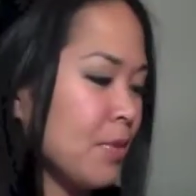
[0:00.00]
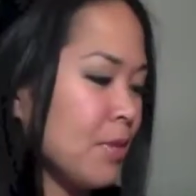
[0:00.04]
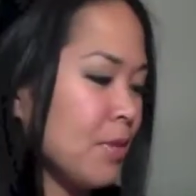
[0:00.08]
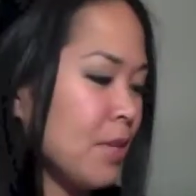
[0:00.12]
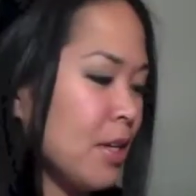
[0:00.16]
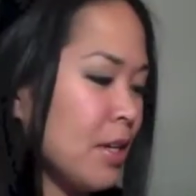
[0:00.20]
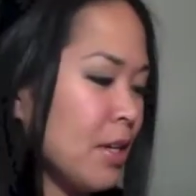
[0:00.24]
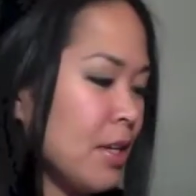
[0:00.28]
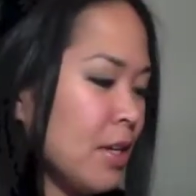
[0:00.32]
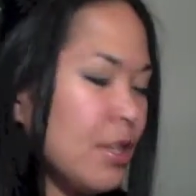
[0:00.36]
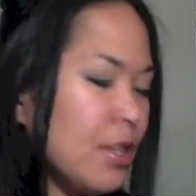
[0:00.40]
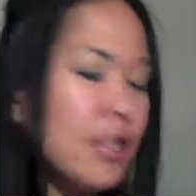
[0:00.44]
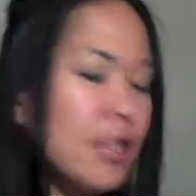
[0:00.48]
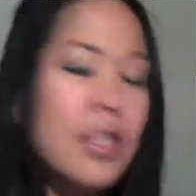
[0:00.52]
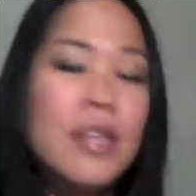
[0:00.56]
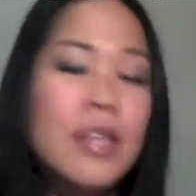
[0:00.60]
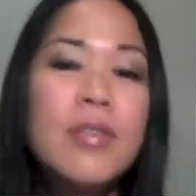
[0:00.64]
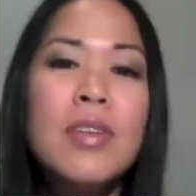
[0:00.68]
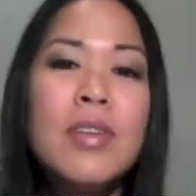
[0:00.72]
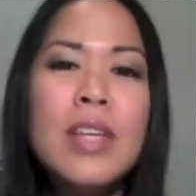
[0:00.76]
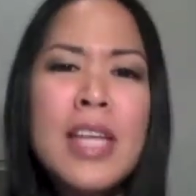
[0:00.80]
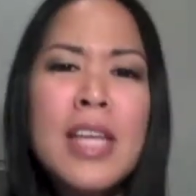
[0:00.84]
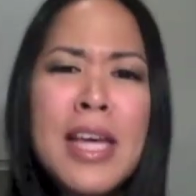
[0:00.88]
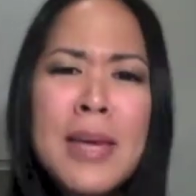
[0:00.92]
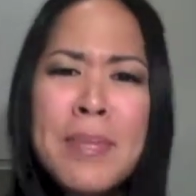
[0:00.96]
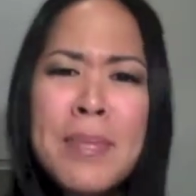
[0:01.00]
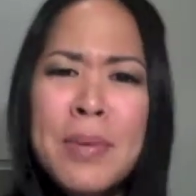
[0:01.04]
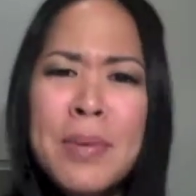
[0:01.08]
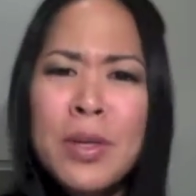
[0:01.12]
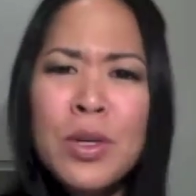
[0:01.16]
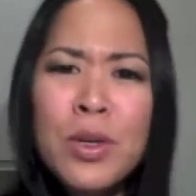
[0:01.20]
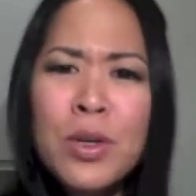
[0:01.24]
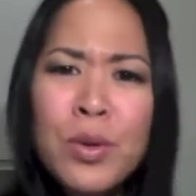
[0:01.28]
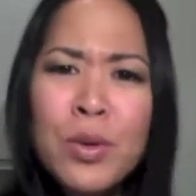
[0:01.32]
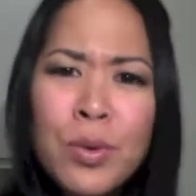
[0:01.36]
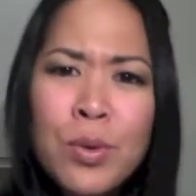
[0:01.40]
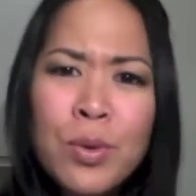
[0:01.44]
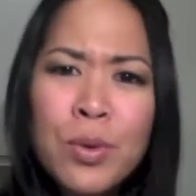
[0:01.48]
and even hip and
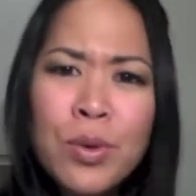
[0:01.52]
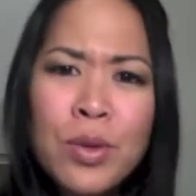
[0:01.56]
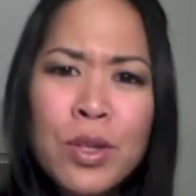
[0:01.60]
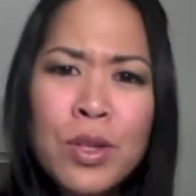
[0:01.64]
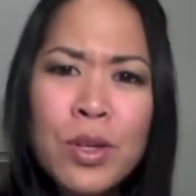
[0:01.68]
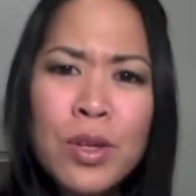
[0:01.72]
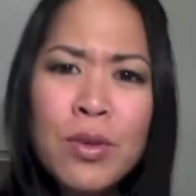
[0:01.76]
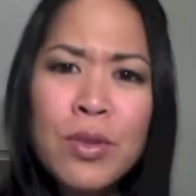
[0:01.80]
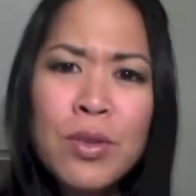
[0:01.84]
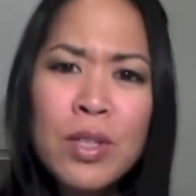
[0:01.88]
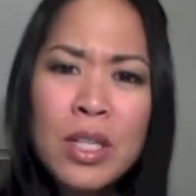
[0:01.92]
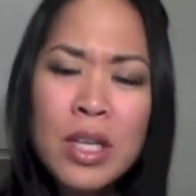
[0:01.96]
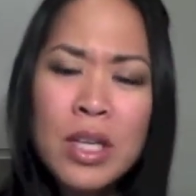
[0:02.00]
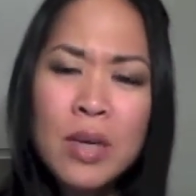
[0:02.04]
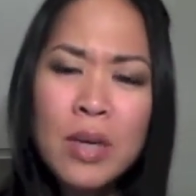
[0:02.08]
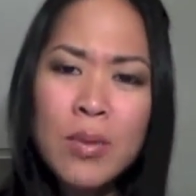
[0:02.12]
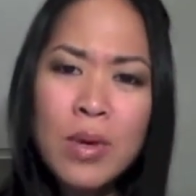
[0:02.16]
cool. Usually